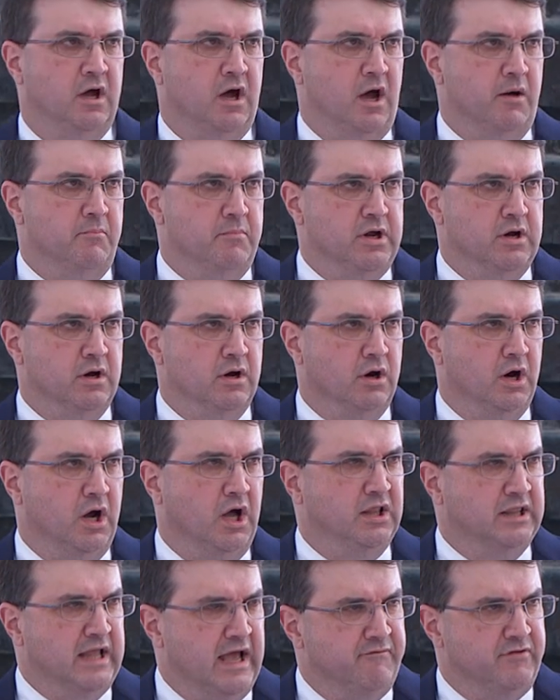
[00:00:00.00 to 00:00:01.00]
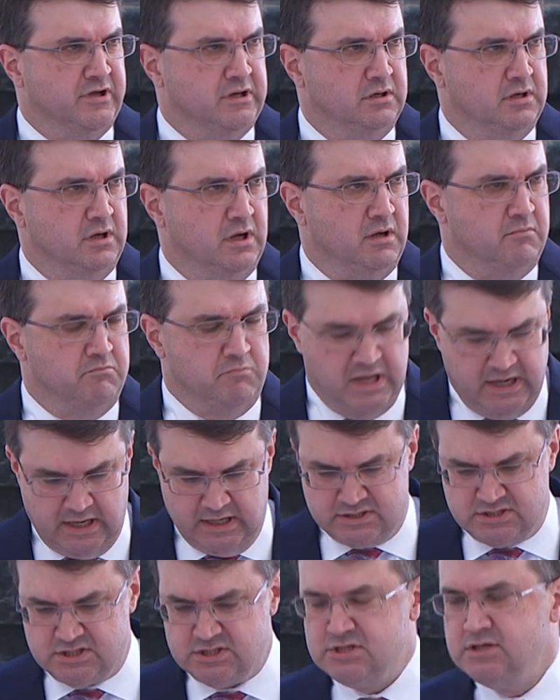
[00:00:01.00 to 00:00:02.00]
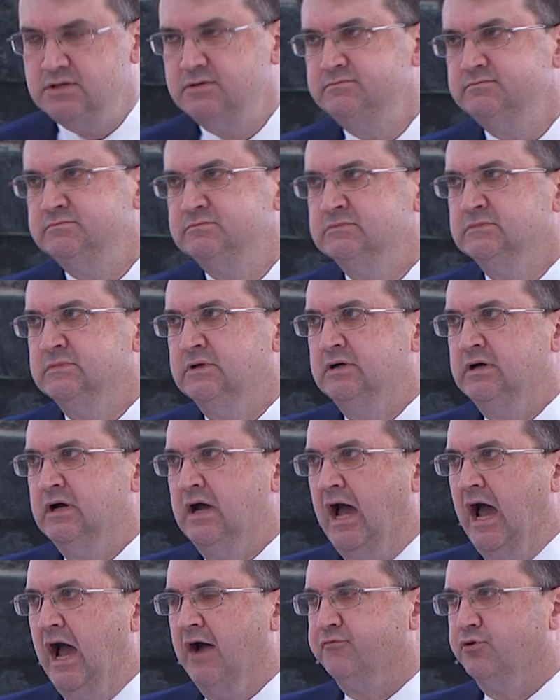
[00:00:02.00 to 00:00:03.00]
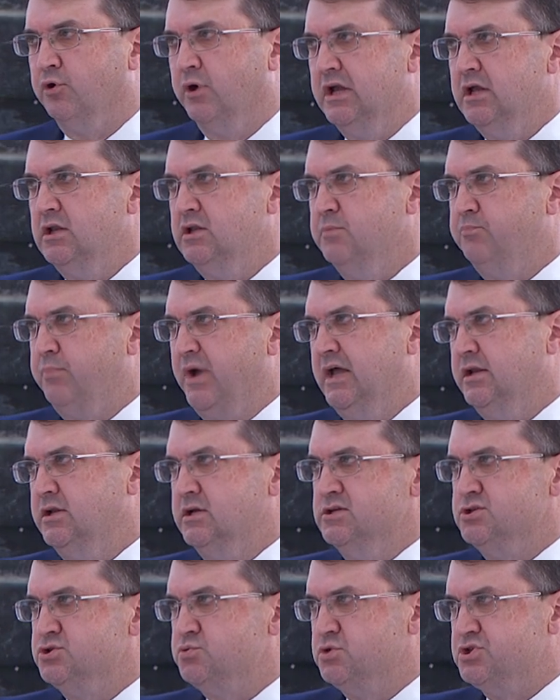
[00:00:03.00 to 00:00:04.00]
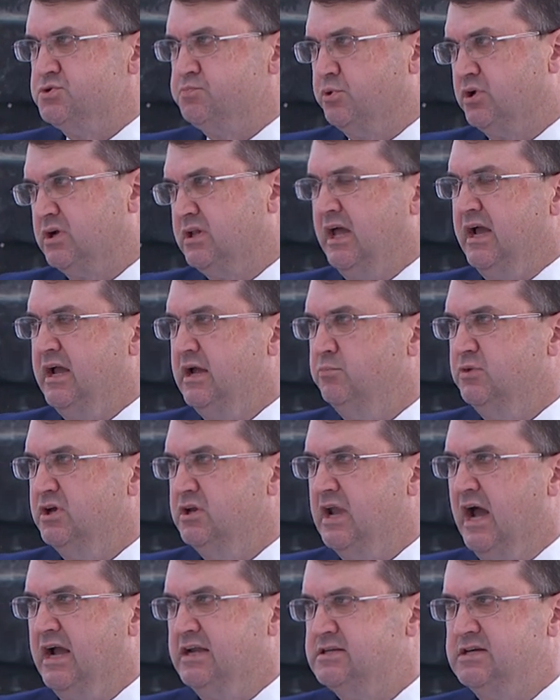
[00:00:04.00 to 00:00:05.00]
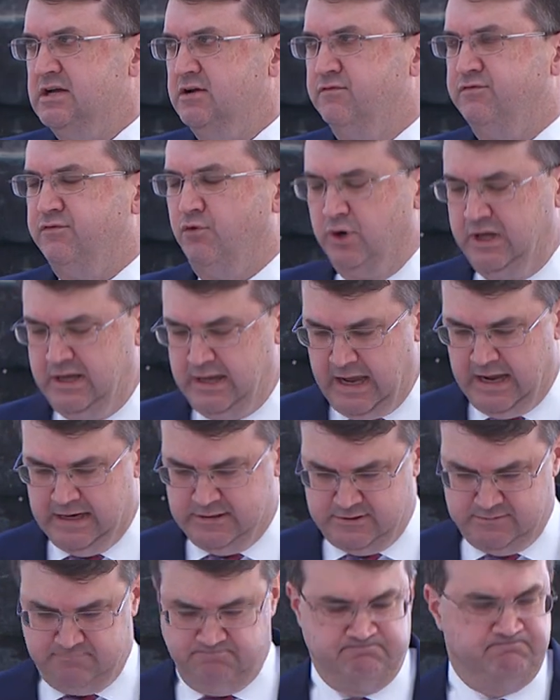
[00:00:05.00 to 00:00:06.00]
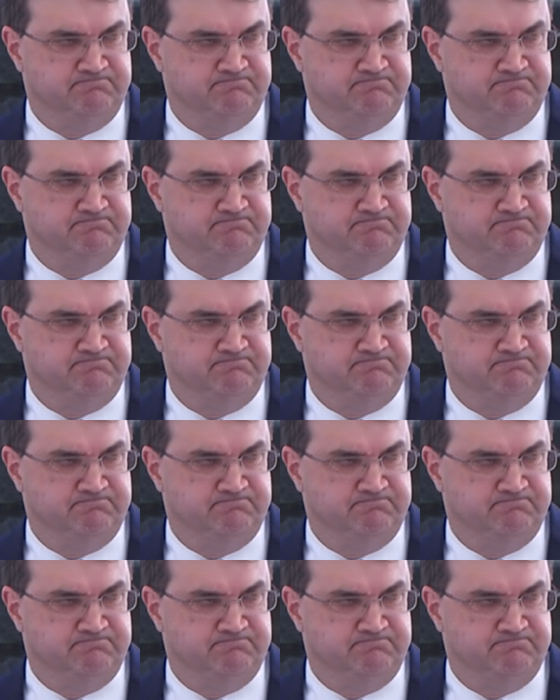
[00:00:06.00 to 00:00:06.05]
a mere 11 minutes after independence was proclaimed in 1948.